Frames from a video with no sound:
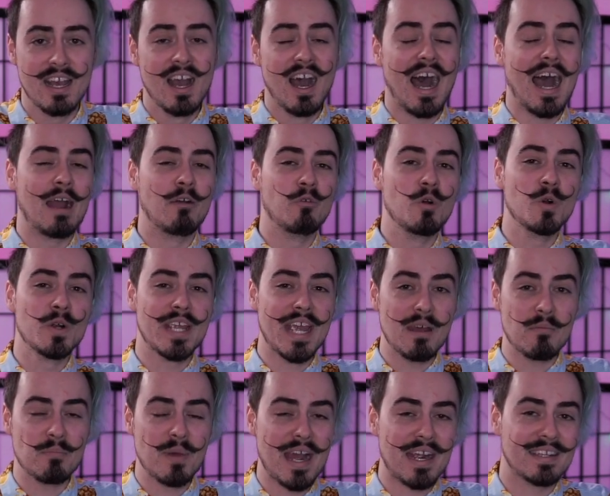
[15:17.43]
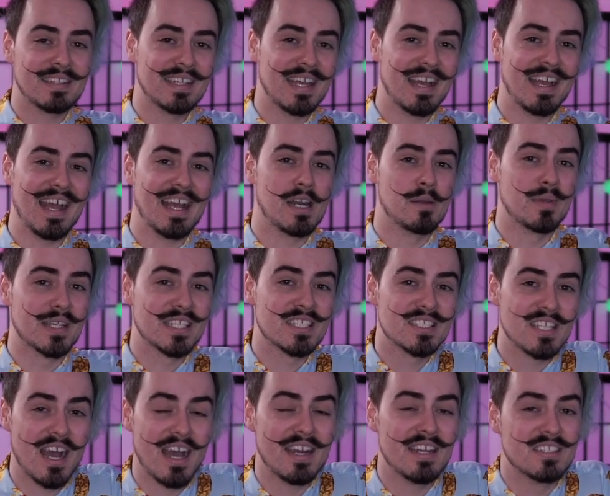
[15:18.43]
I will get back there and I'm
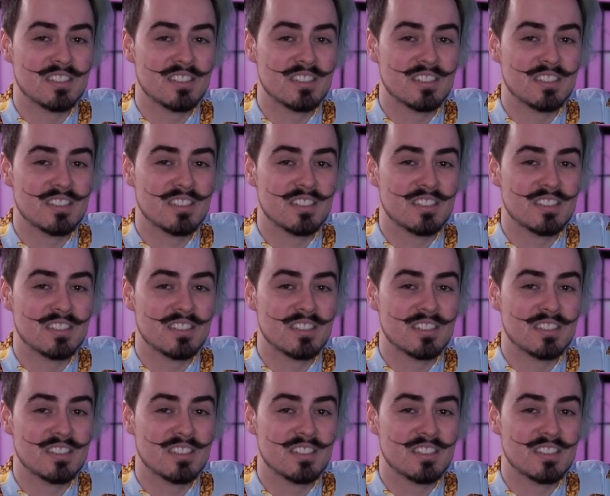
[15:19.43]
excited